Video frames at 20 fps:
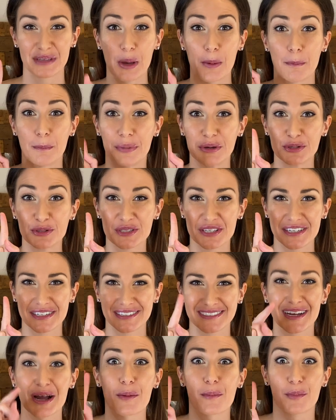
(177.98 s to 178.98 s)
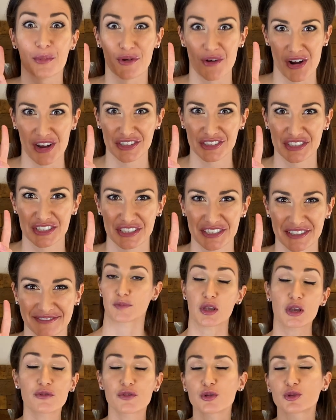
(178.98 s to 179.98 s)
Boozy Brunch.
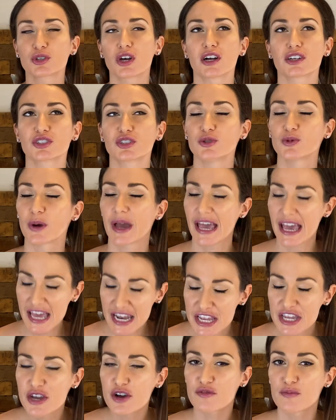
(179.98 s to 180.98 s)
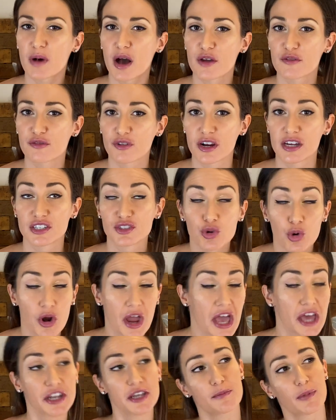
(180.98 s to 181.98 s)
If you talk to any of my friends or
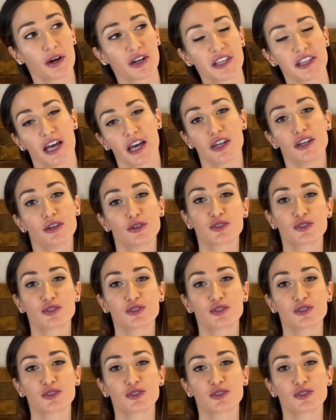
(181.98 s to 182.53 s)
anybody that knows